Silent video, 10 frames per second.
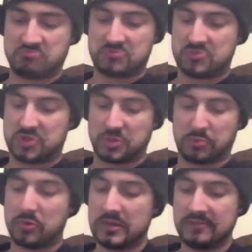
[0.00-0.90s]

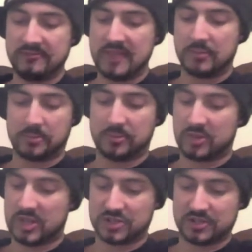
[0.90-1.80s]
Supreme vapor
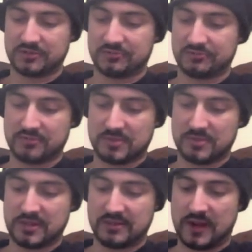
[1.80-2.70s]
production. I
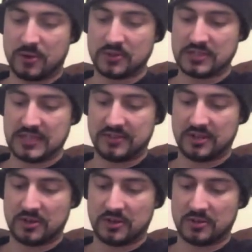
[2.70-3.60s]
mean, if I was to give it
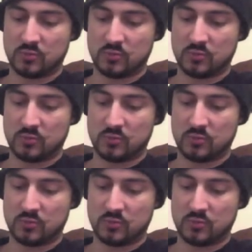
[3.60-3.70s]
a